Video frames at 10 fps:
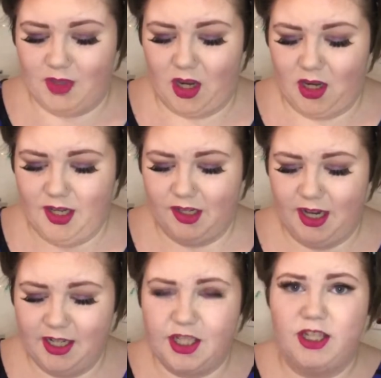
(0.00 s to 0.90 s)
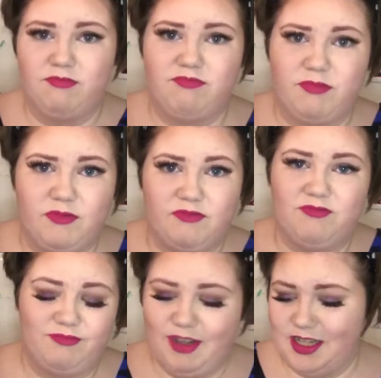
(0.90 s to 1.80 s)
I actually
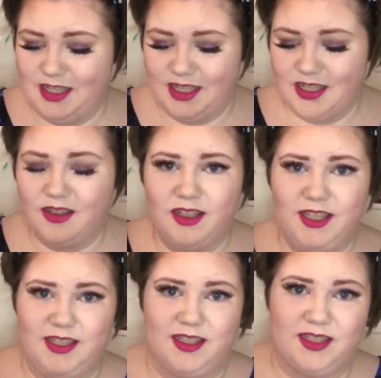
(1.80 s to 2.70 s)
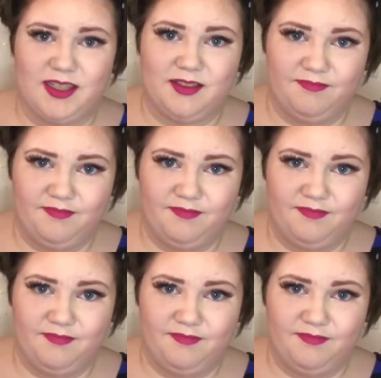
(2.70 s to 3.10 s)
really didn't like this.